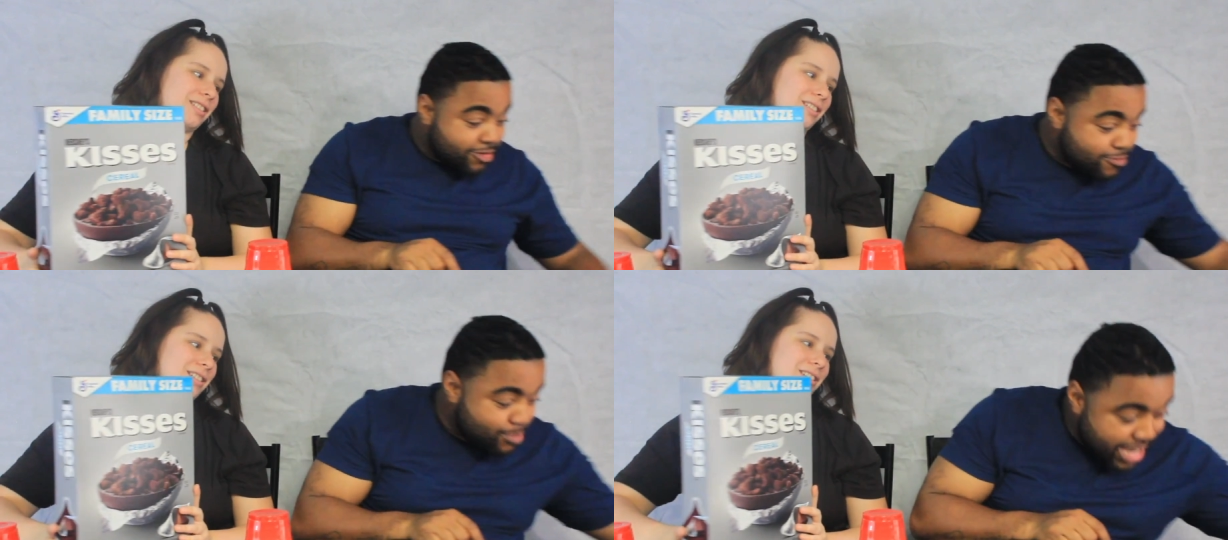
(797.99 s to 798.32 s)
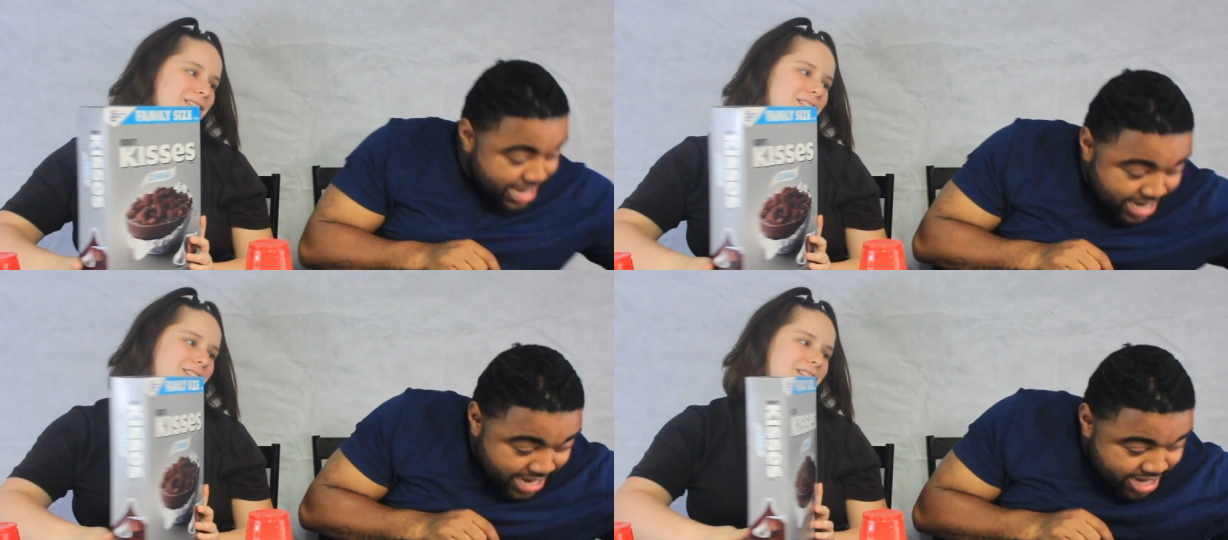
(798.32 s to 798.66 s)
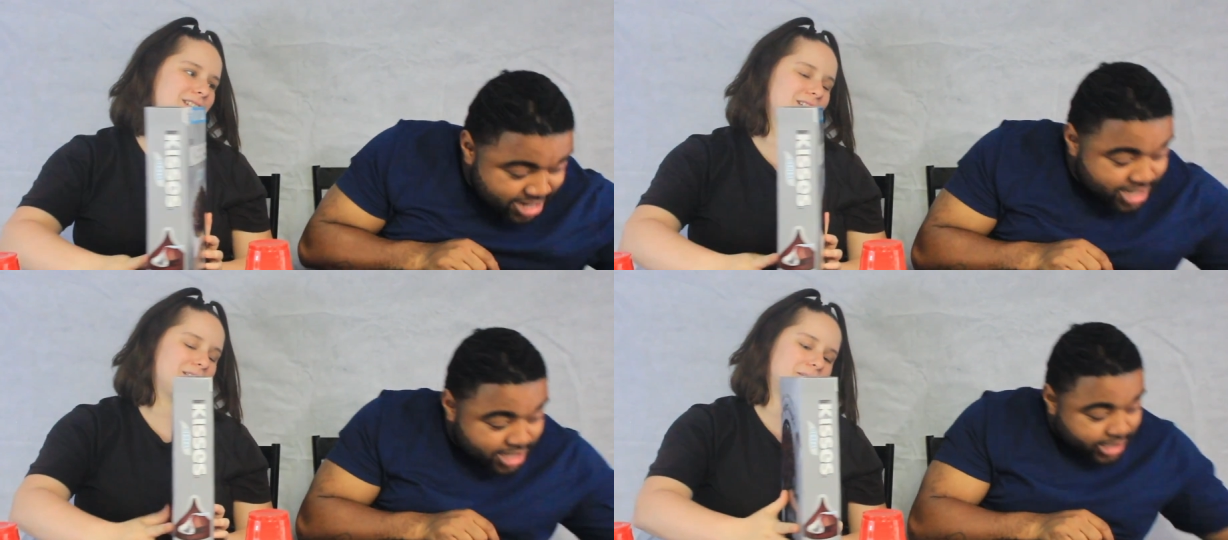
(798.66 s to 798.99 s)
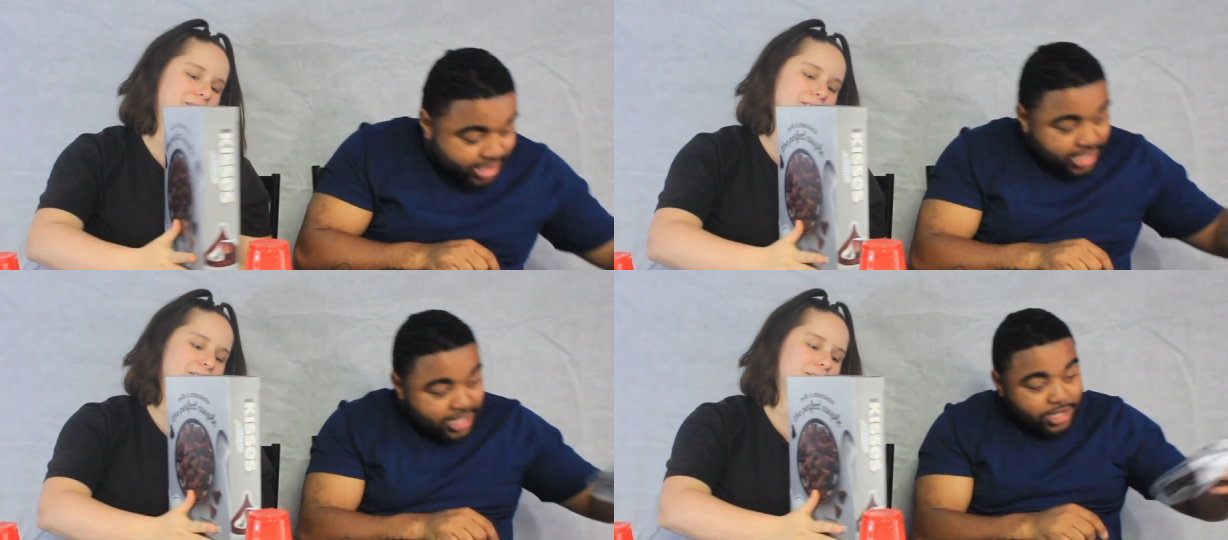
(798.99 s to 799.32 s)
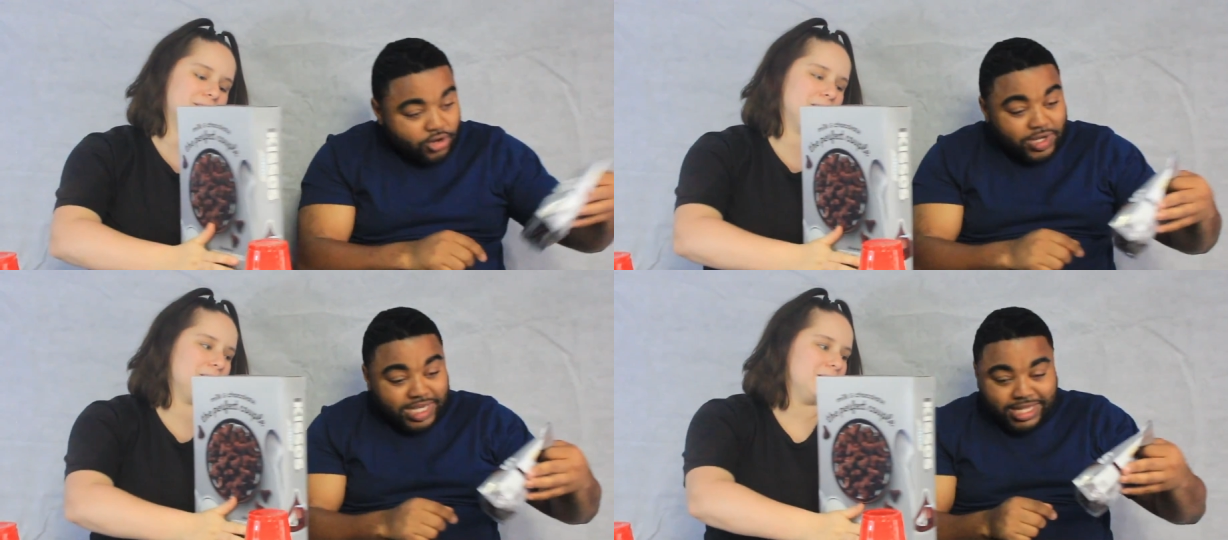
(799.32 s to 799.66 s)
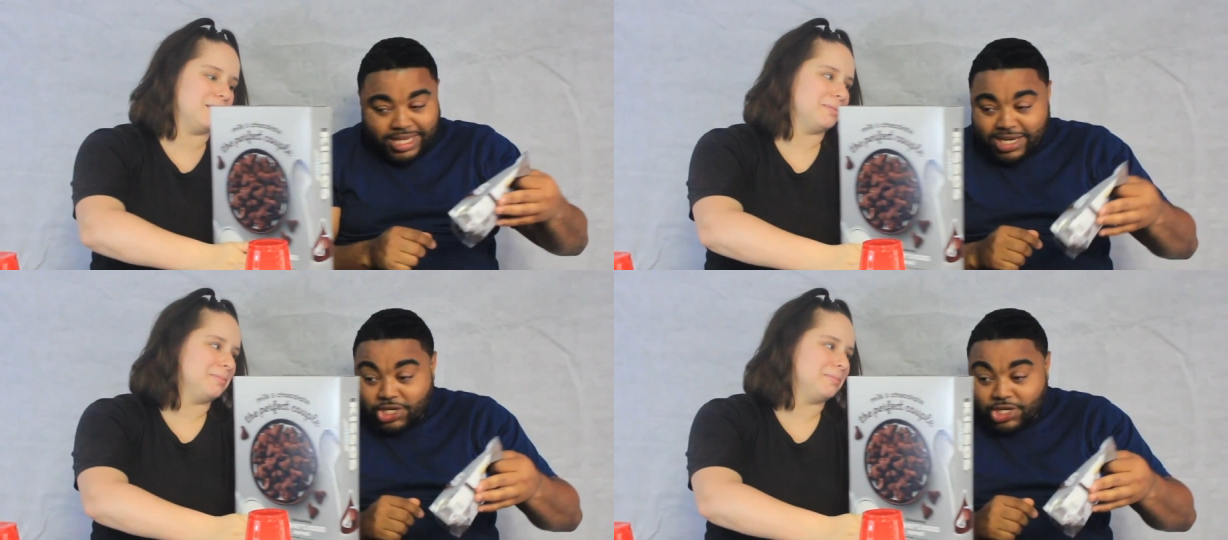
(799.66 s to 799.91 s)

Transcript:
Speaker 1: Man! You get to